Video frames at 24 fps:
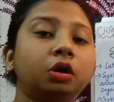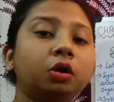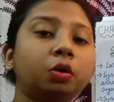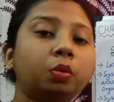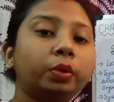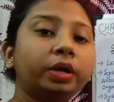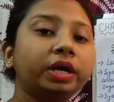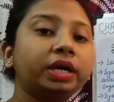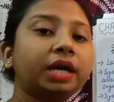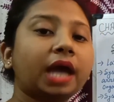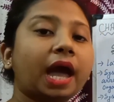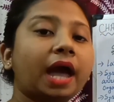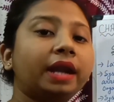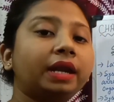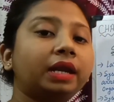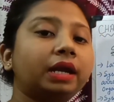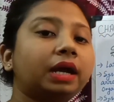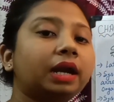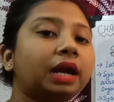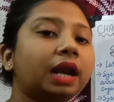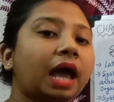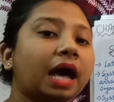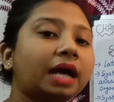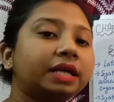we
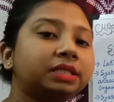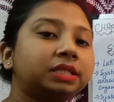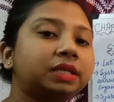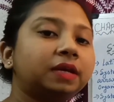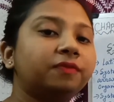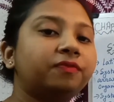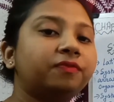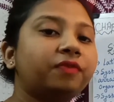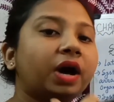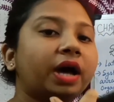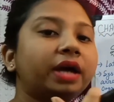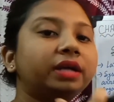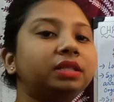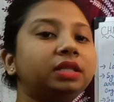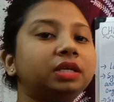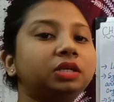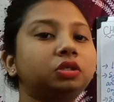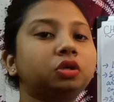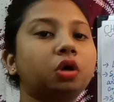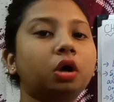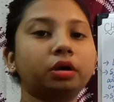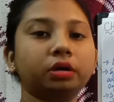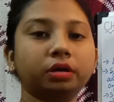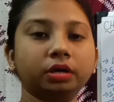can classify
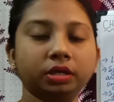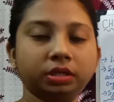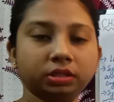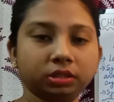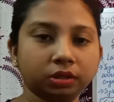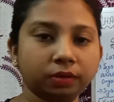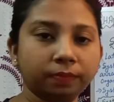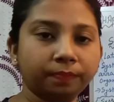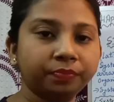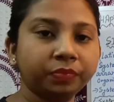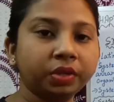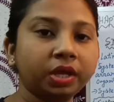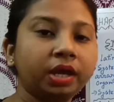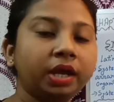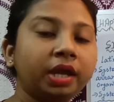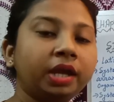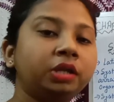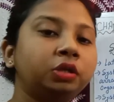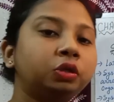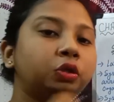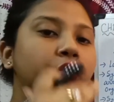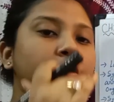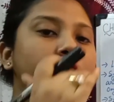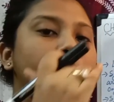these organisms
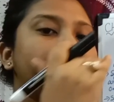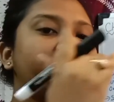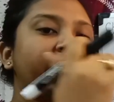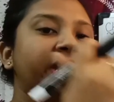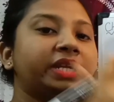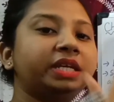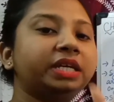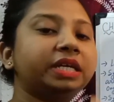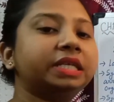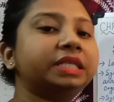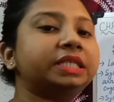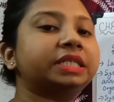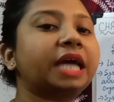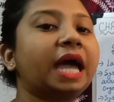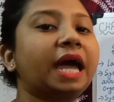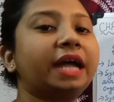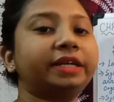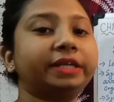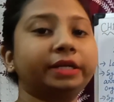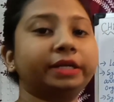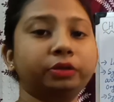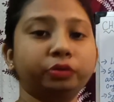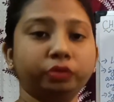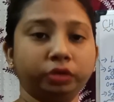into various
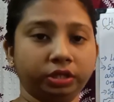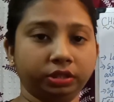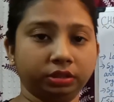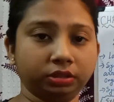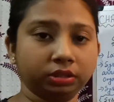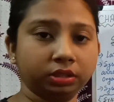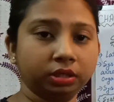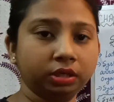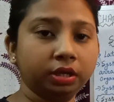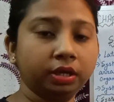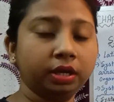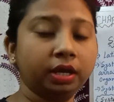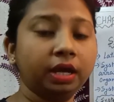categories.